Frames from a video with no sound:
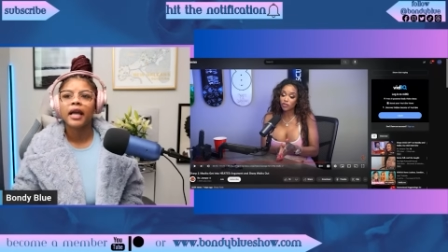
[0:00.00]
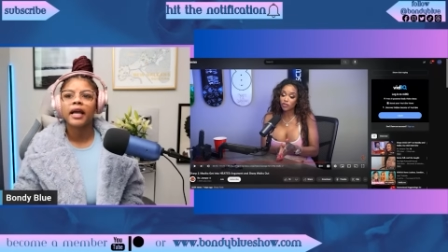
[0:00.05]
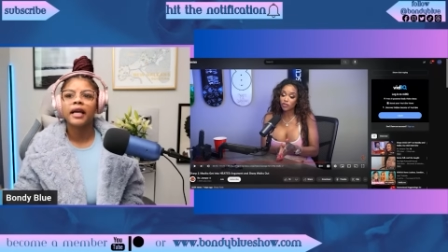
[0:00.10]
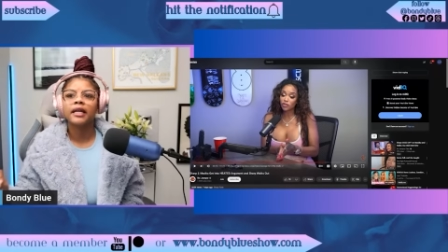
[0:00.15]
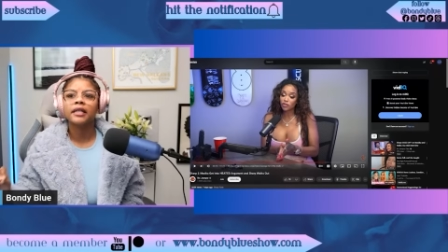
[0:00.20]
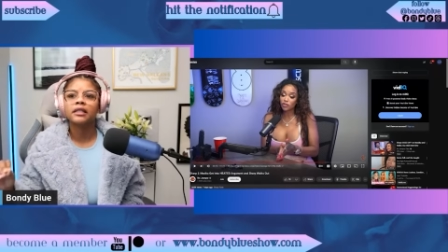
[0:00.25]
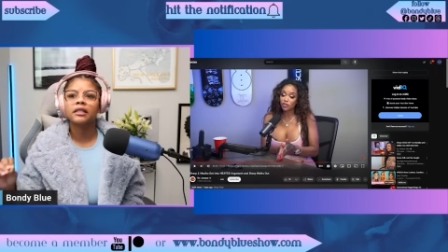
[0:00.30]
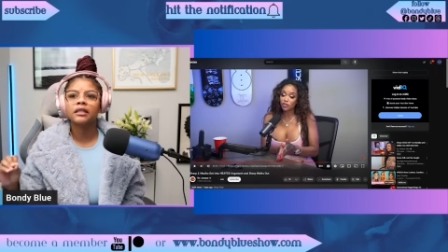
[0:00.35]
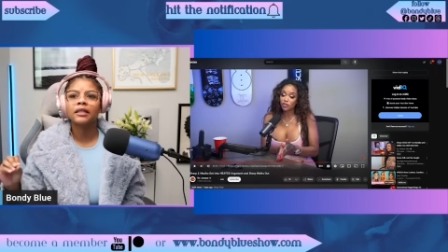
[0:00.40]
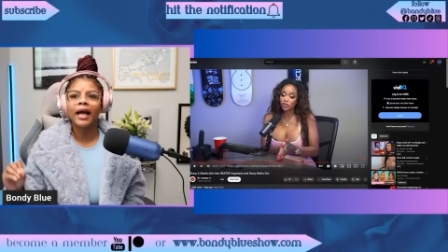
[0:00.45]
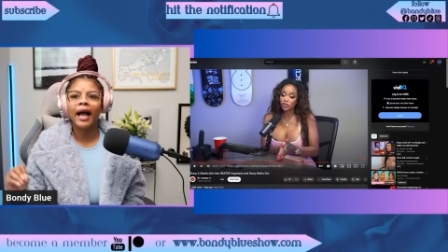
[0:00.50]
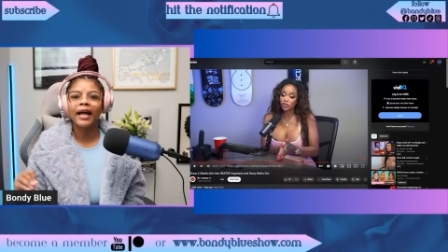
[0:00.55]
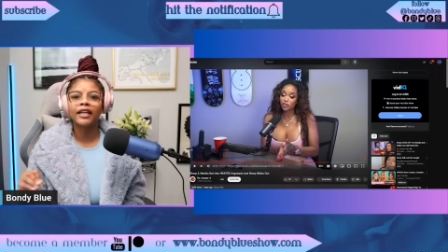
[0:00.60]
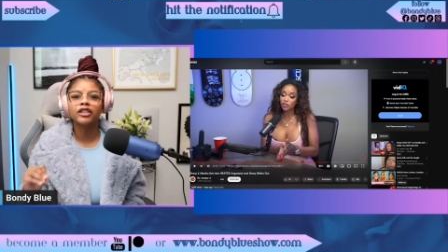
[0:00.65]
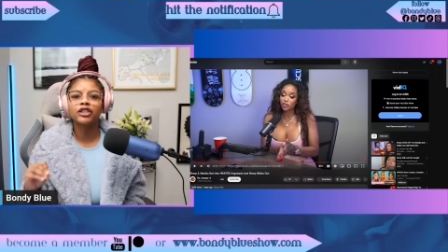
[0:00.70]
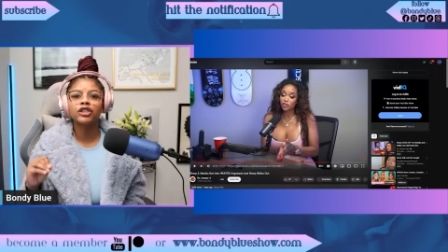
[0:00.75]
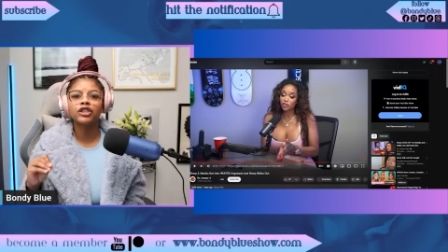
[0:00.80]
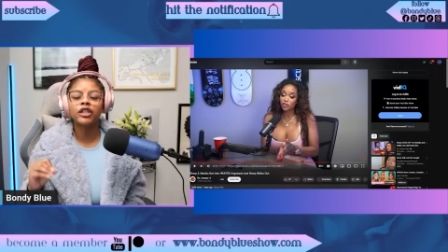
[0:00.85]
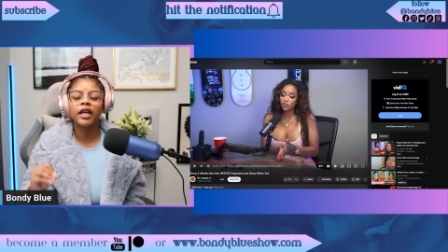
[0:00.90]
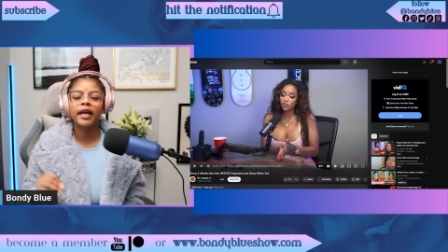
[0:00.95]
it's not
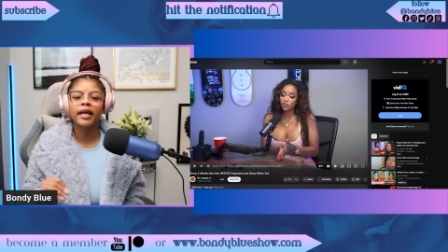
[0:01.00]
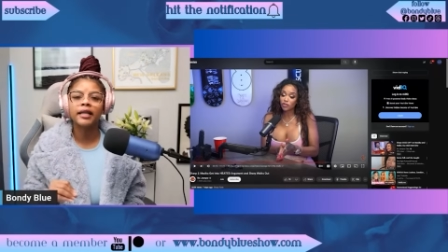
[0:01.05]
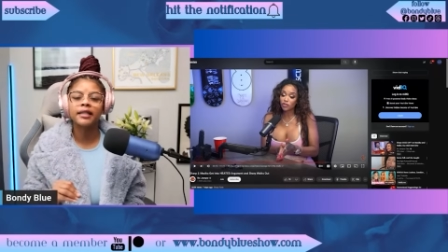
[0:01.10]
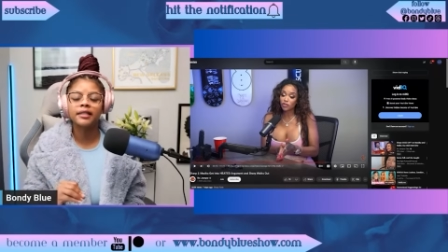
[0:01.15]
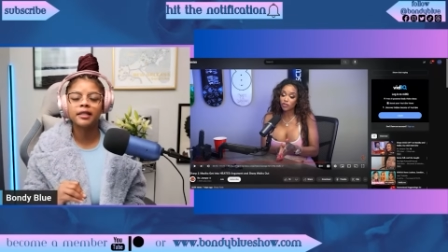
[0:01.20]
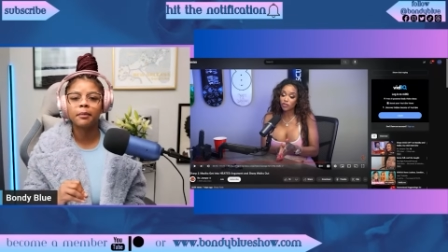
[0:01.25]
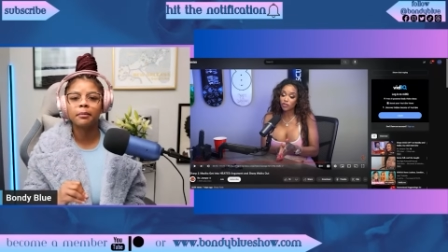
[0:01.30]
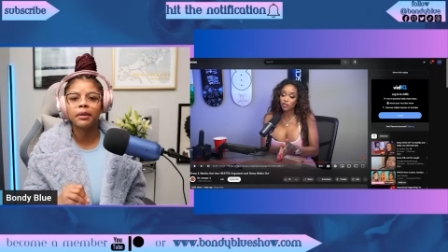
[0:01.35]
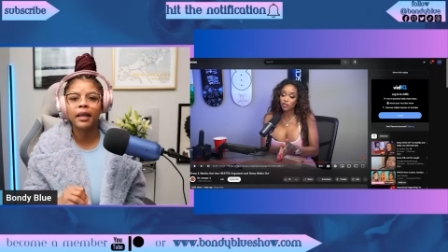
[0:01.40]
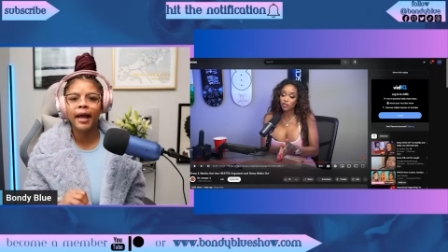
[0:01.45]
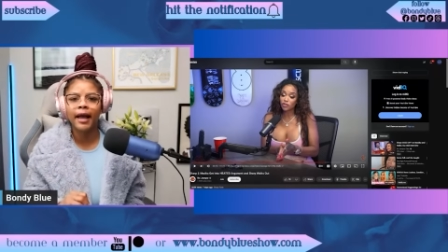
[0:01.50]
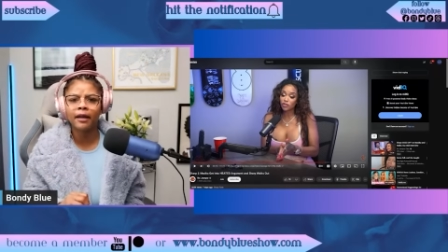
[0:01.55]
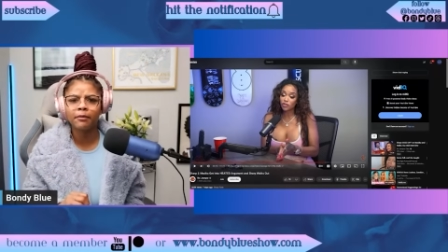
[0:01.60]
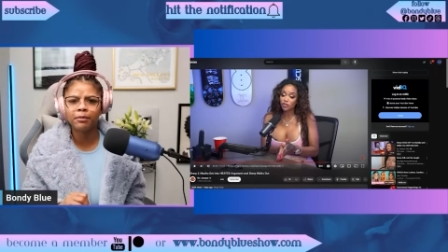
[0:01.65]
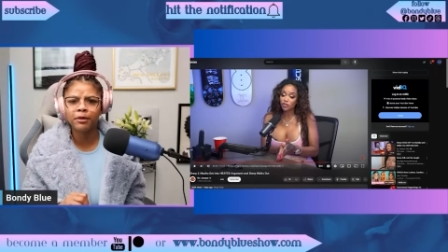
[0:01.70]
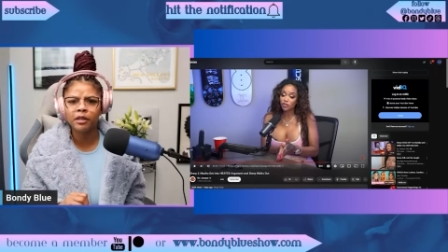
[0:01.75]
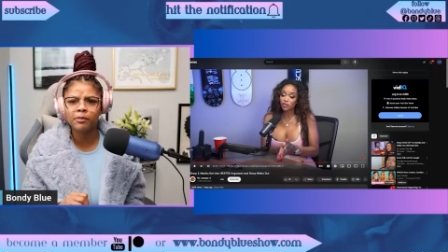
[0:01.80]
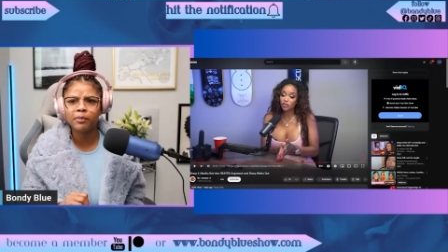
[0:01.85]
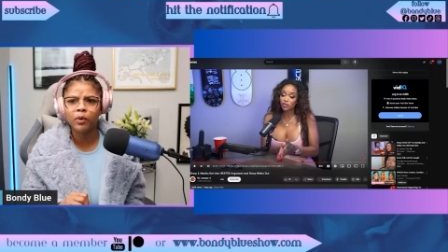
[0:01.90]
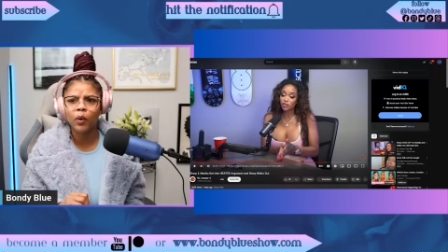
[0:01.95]
shade to black
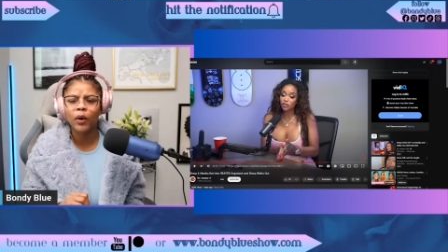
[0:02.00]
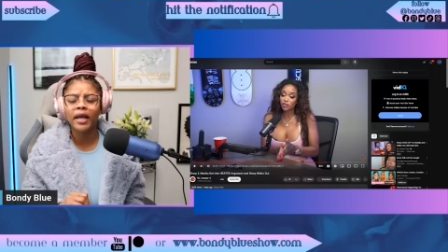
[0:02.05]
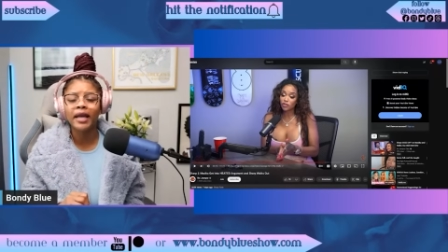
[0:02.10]
people.